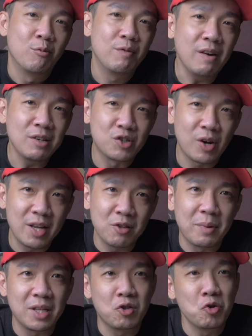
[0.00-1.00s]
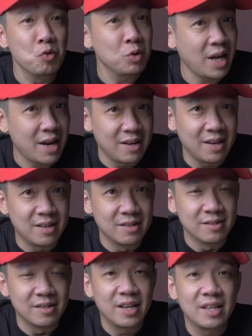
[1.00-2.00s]
Without trying to be too
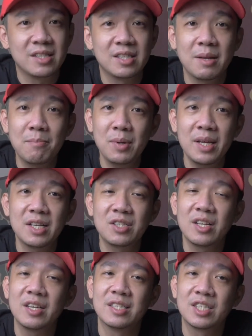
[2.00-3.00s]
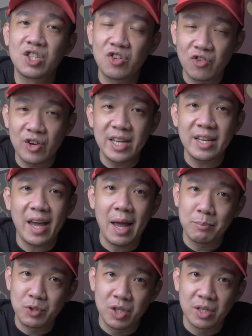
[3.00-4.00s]
technical, it is simply actually a screen
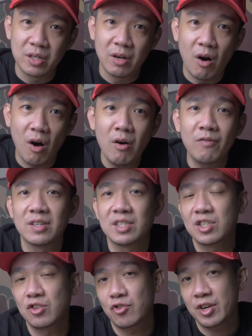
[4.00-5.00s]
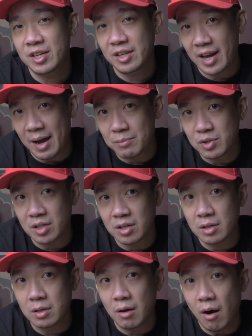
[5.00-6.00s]
capture of a screen
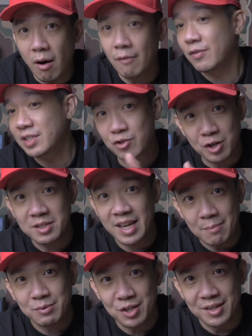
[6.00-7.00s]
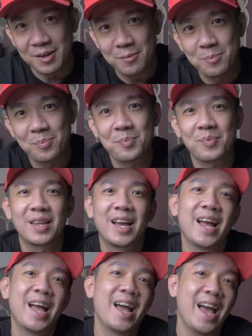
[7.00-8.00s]
capture of a screen capture.
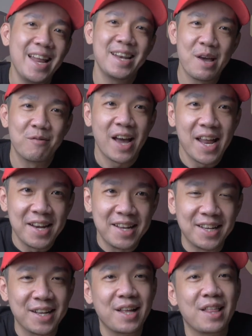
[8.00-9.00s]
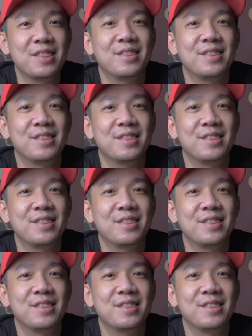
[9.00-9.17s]
And never ending.